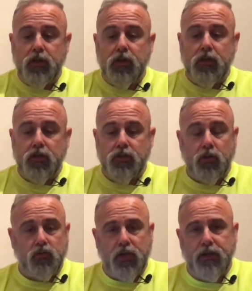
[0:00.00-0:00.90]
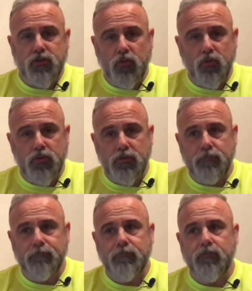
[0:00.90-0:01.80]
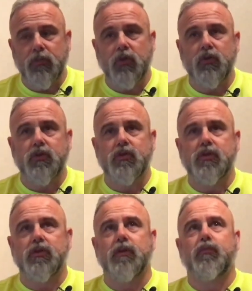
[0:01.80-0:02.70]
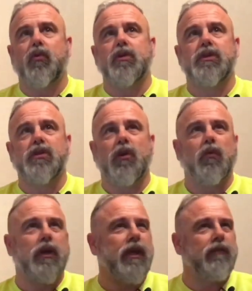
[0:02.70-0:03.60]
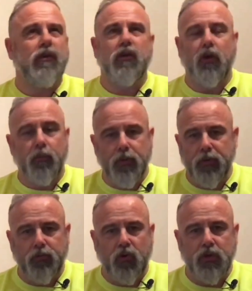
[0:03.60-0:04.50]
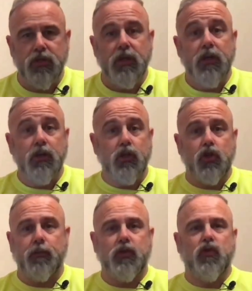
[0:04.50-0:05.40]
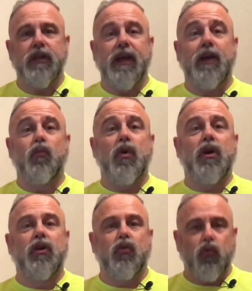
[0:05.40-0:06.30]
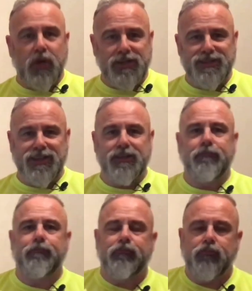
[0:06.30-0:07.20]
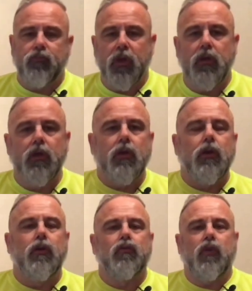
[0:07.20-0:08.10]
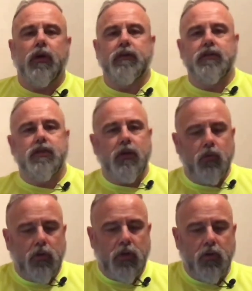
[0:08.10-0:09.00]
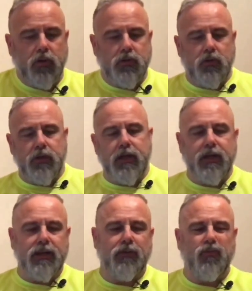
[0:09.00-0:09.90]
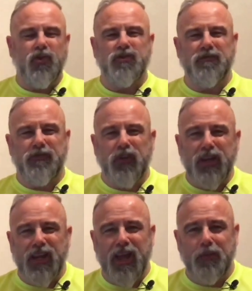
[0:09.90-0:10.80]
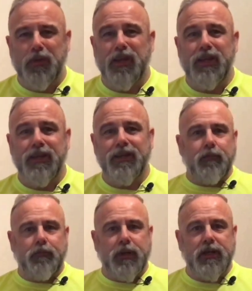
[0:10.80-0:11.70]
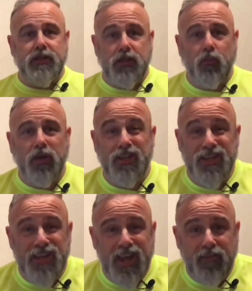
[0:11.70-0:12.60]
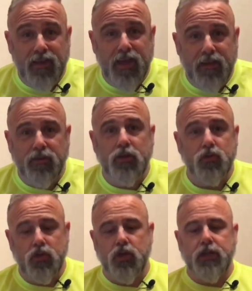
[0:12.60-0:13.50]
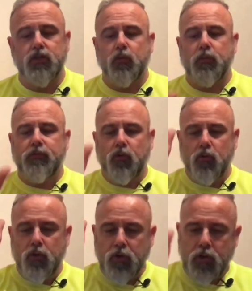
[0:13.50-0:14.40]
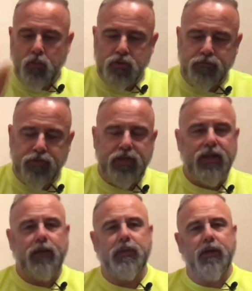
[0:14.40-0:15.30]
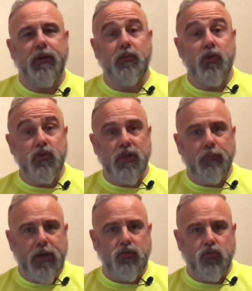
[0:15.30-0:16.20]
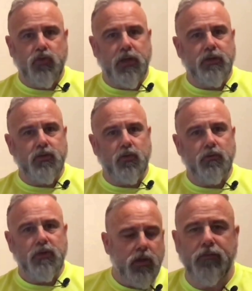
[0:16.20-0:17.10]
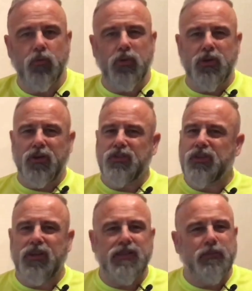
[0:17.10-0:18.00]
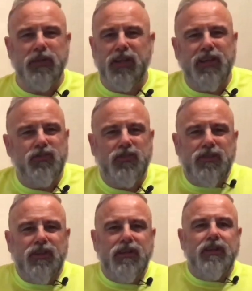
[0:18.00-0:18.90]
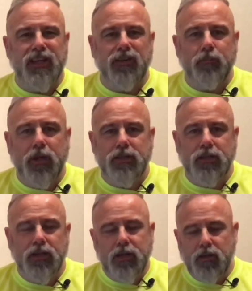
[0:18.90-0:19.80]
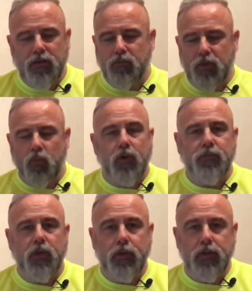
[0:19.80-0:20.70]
that sold chainsaws, because the prices I were given, I can't remember the price, to chop the tree down were crazy. Right, so I looked on there and I wasn't feeling happy. Being someone that never ever used a chainsaw before, I wasn't feeling happy about using a petrol chainsaw. Oh God, you know, it's a bit dangerous. Basically, I don't know what I'm doing.